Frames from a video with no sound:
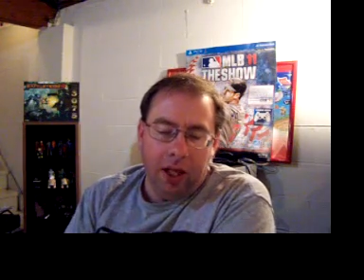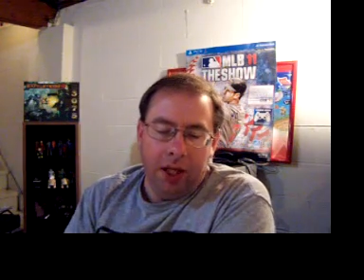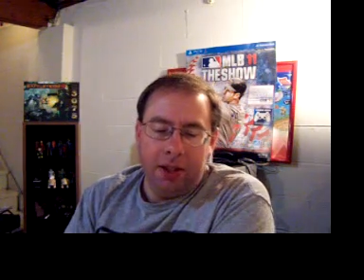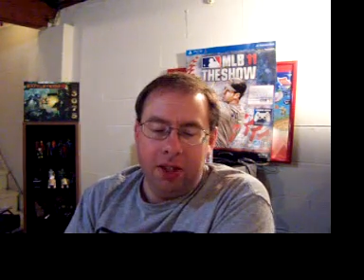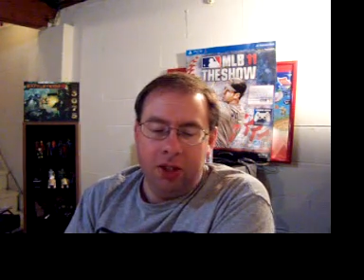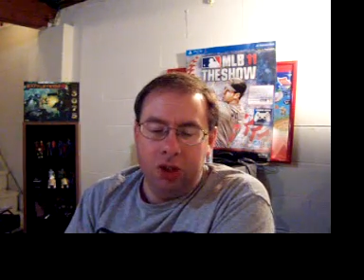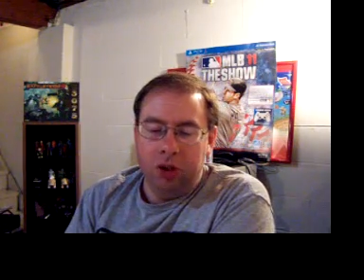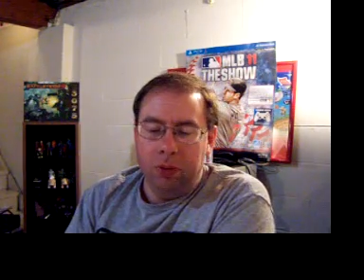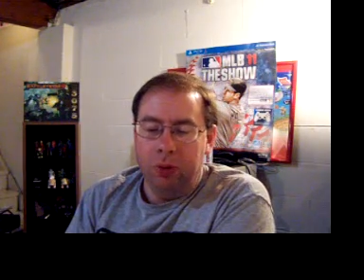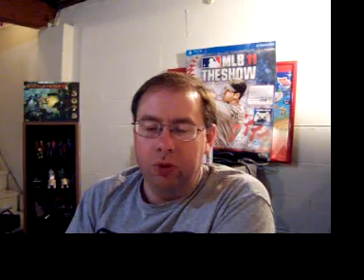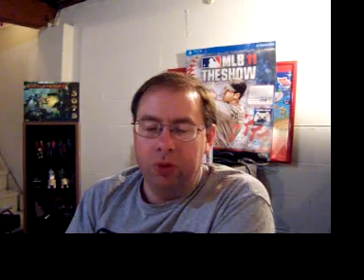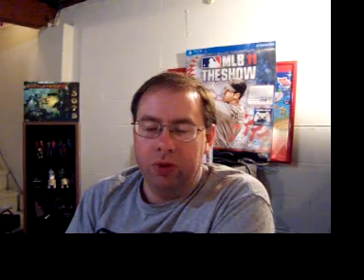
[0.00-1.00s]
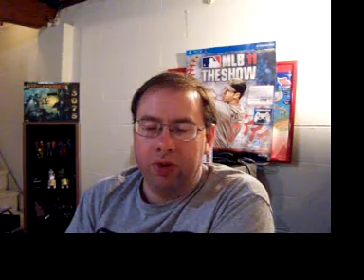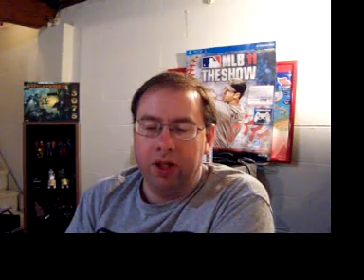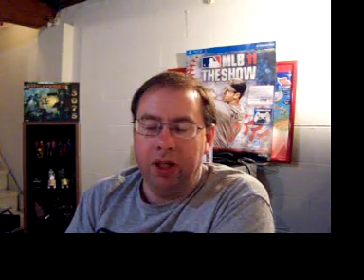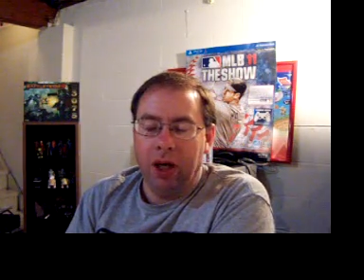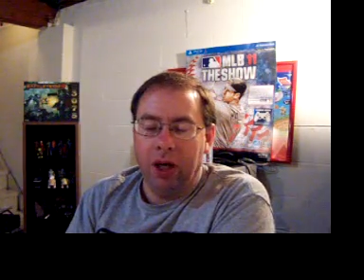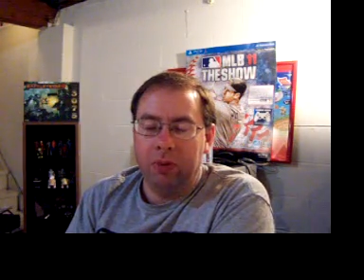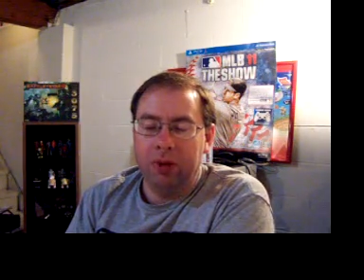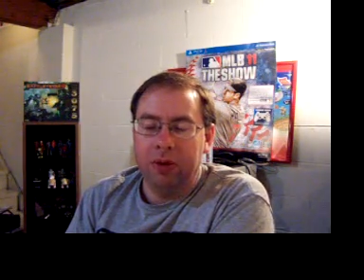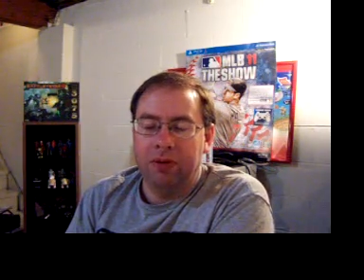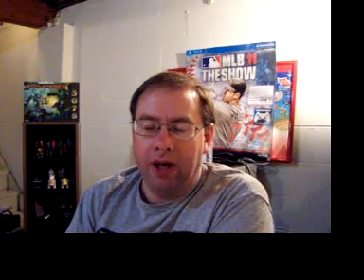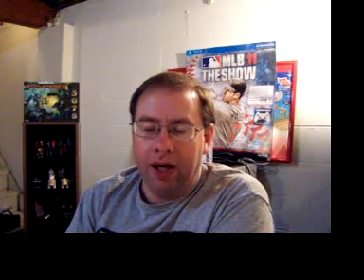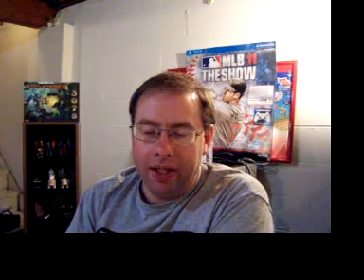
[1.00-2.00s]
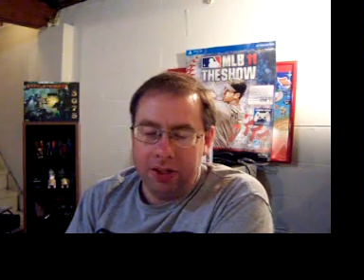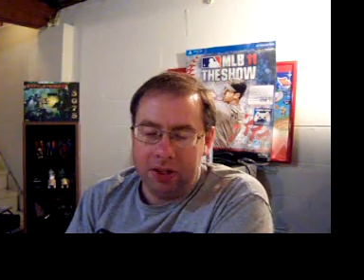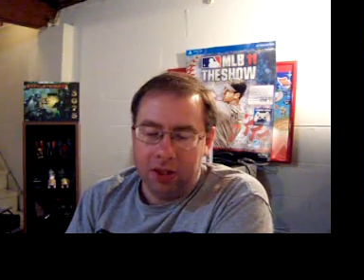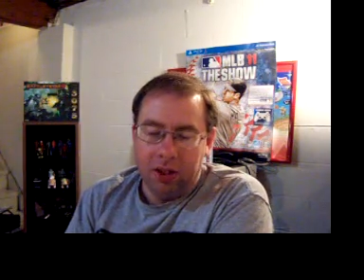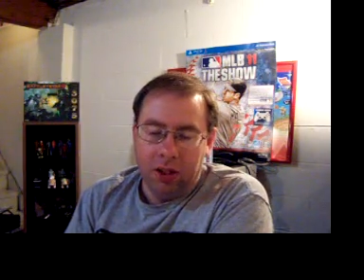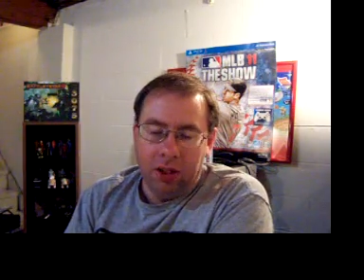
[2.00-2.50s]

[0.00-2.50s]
And then Jill Poo 3 Unreal Finds,